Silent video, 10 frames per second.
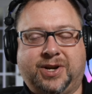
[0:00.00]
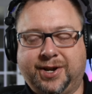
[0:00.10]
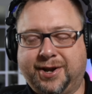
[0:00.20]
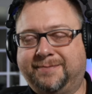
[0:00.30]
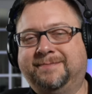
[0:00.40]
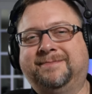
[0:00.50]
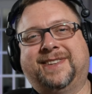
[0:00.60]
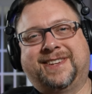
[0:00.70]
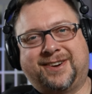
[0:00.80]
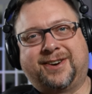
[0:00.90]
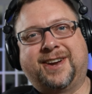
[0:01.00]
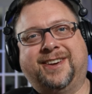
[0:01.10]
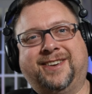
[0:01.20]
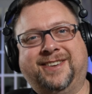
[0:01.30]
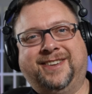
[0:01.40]
you go. All right.
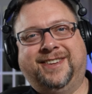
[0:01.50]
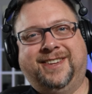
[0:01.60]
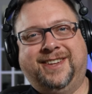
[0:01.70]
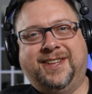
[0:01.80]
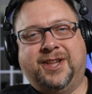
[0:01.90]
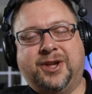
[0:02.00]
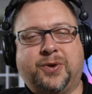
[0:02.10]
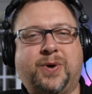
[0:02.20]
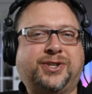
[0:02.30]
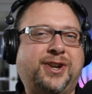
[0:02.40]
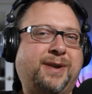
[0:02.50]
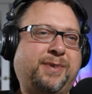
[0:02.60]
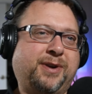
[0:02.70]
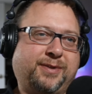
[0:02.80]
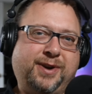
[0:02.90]
Question
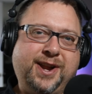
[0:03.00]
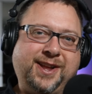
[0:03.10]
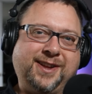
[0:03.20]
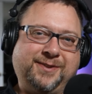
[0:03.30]
number three.